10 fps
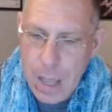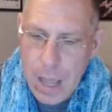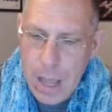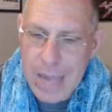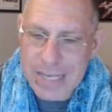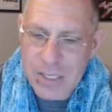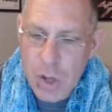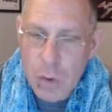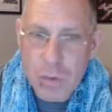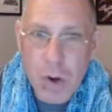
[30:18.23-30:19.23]
I
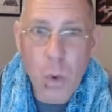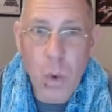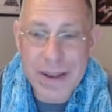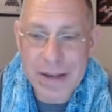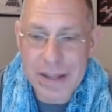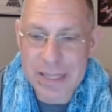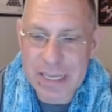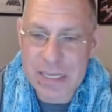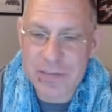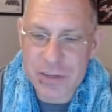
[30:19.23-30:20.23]
don't know when the
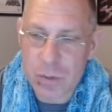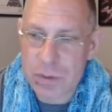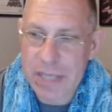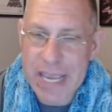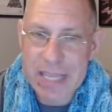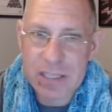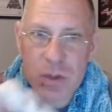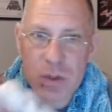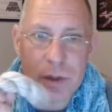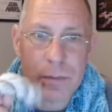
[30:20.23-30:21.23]
individual skeins
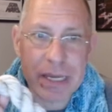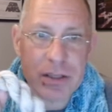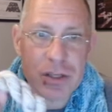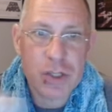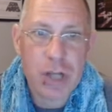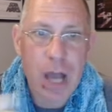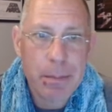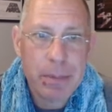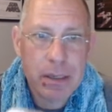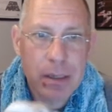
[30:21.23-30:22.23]
will be in the shop,
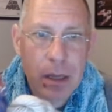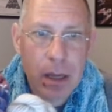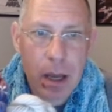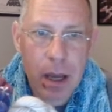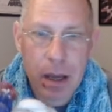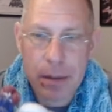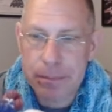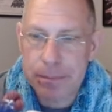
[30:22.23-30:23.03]
um,